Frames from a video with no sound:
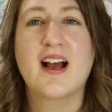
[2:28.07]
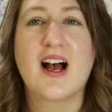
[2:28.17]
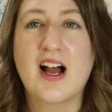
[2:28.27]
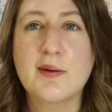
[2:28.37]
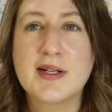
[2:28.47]

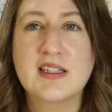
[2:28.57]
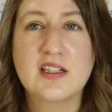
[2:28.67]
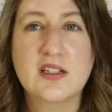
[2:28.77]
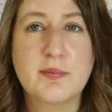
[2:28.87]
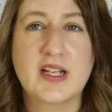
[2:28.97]
I'm a
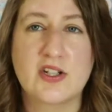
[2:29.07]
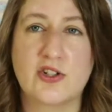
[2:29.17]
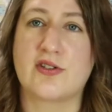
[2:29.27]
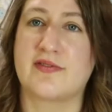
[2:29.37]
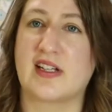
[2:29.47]
little bit
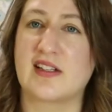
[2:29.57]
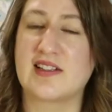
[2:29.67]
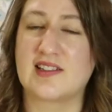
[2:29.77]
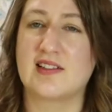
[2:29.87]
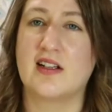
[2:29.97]
nervous,